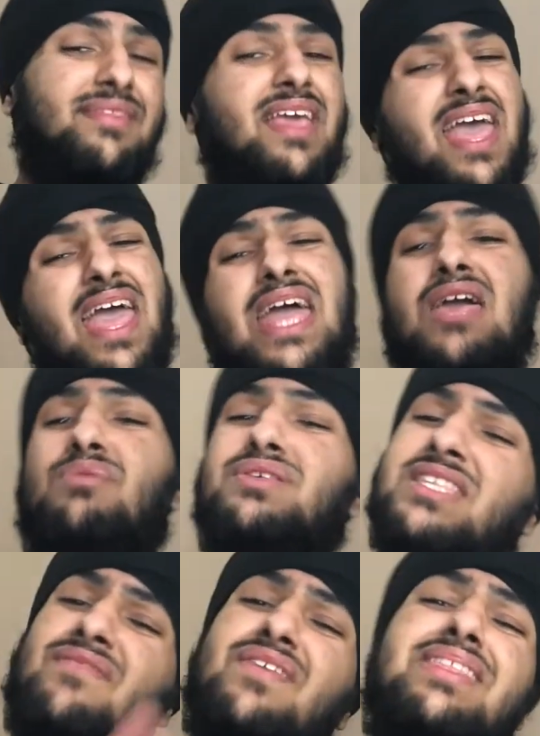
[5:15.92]
He was
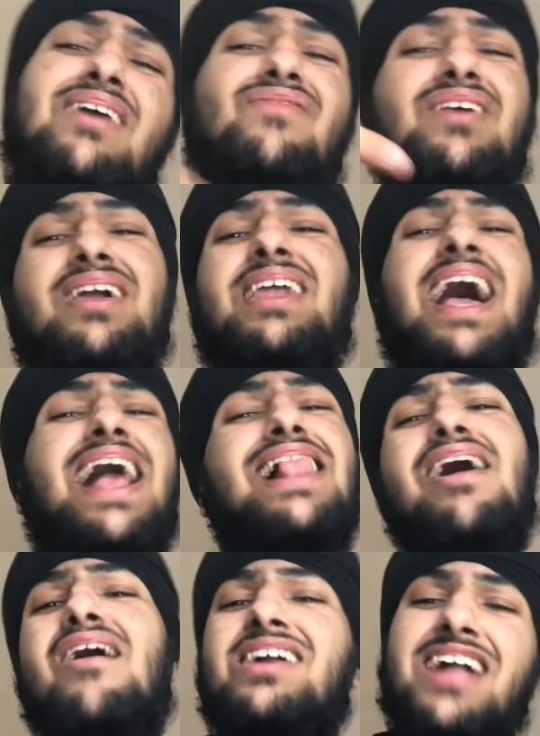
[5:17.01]
living a vida
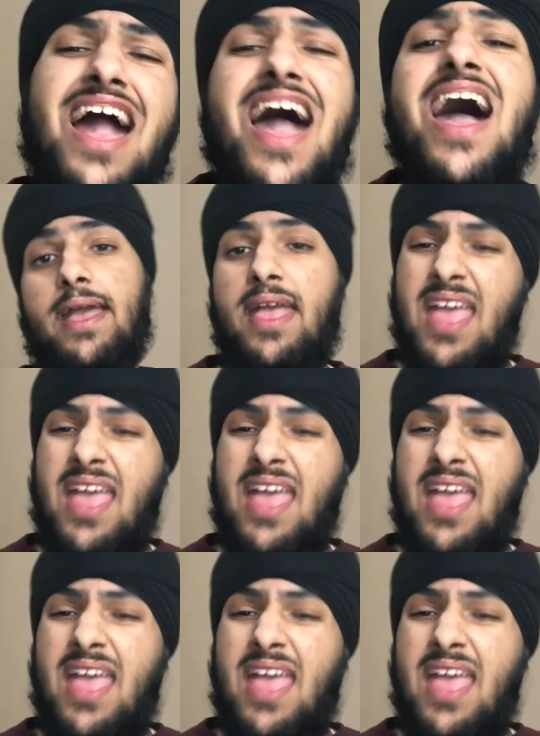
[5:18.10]
loca.